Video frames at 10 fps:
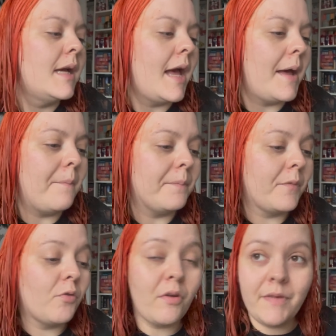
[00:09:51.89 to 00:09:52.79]

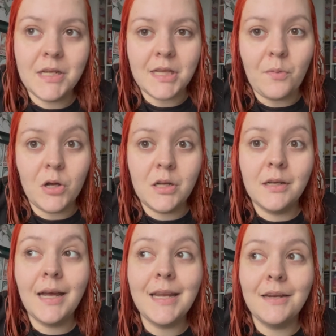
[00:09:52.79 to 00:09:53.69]
So I finished that one.
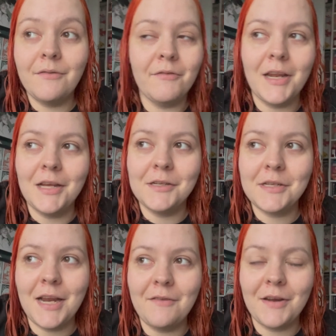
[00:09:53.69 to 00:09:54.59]
I didn't finish
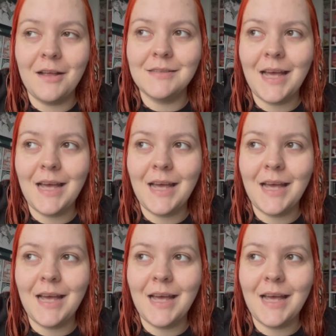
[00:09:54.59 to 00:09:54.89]
anything else.